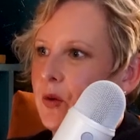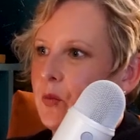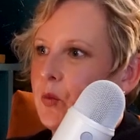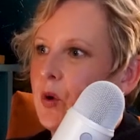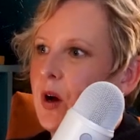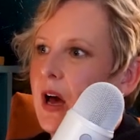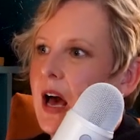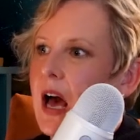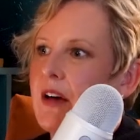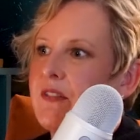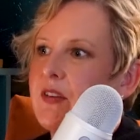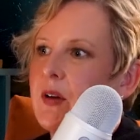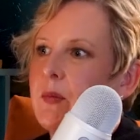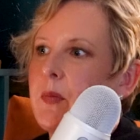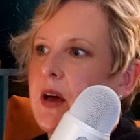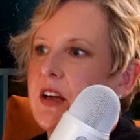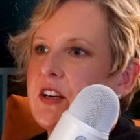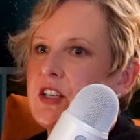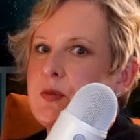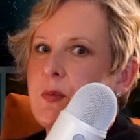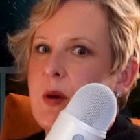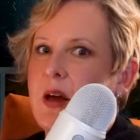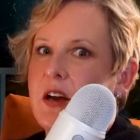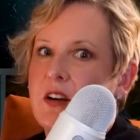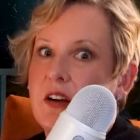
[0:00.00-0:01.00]
we'll have a
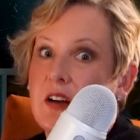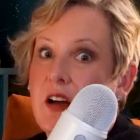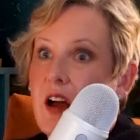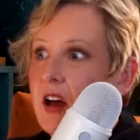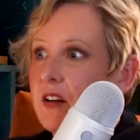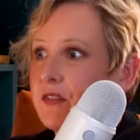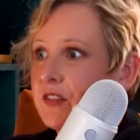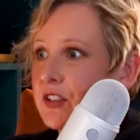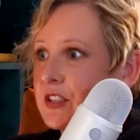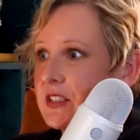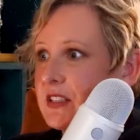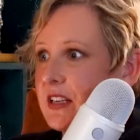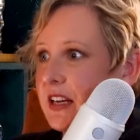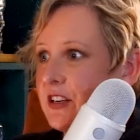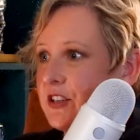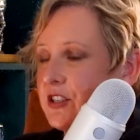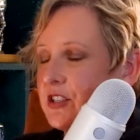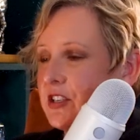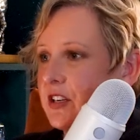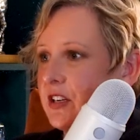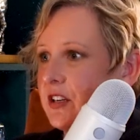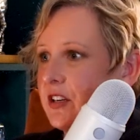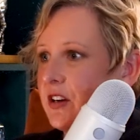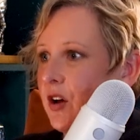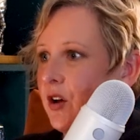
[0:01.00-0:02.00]
much better
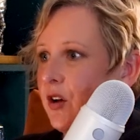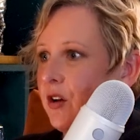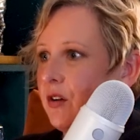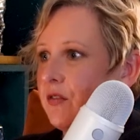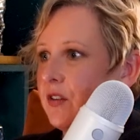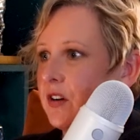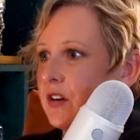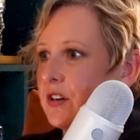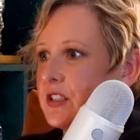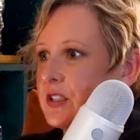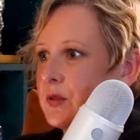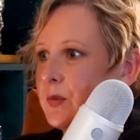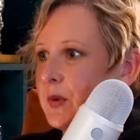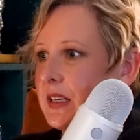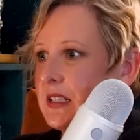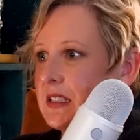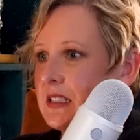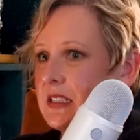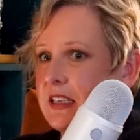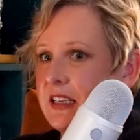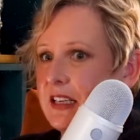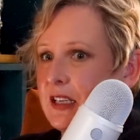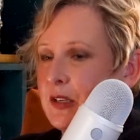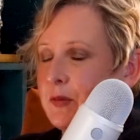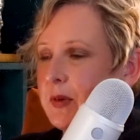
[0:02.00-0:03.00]
conversation over sweet
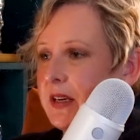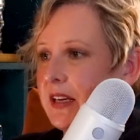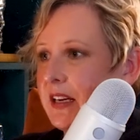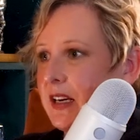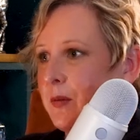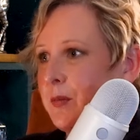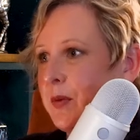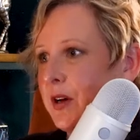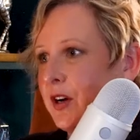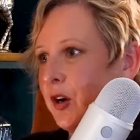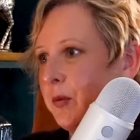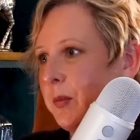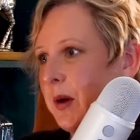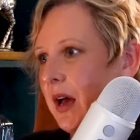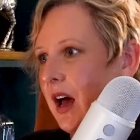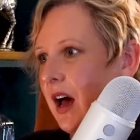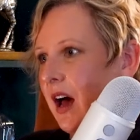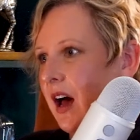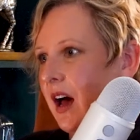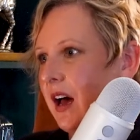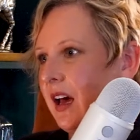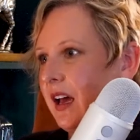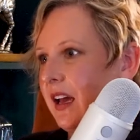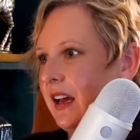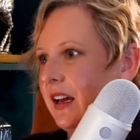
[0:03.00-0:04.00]
tea and peanut butter
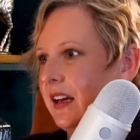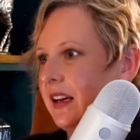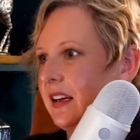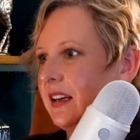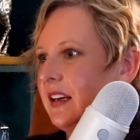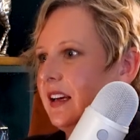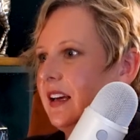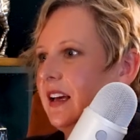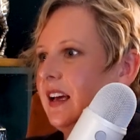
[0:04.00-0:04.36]
pie